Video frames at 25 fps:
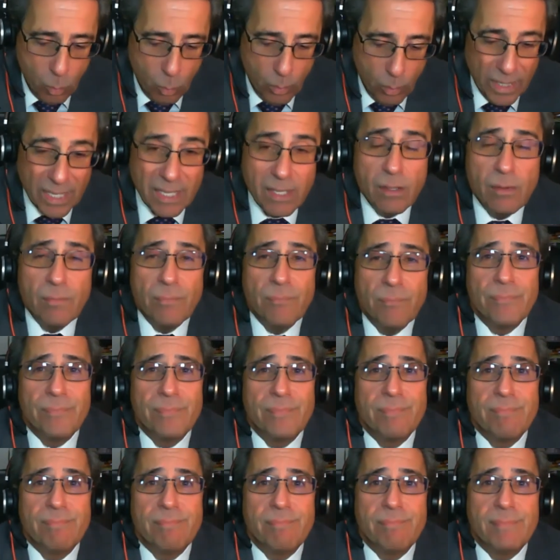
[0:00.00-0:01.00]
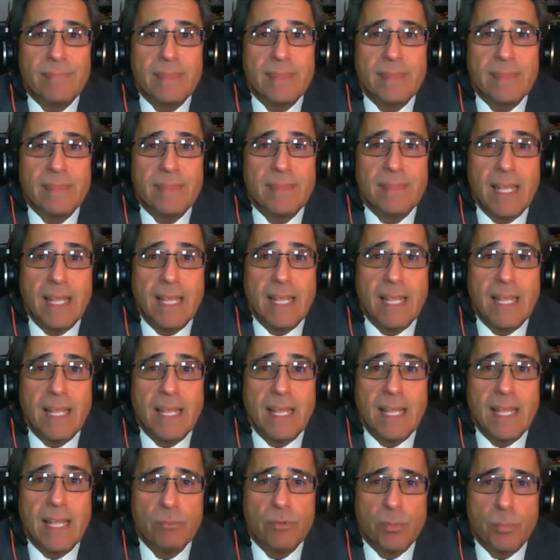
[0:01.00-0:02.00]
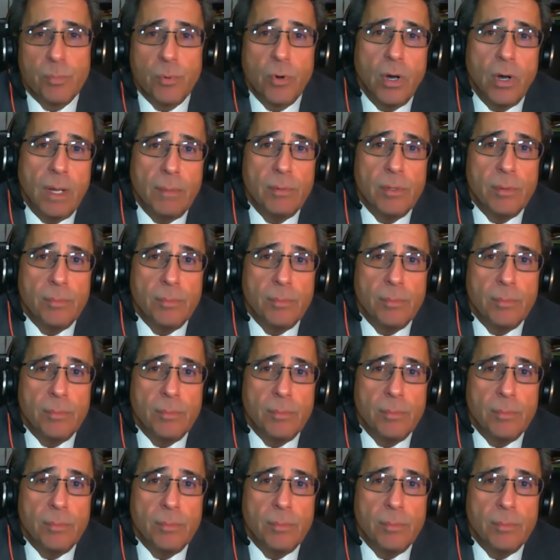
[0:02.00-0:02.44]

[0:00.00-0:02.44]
Well, that becomes a problem,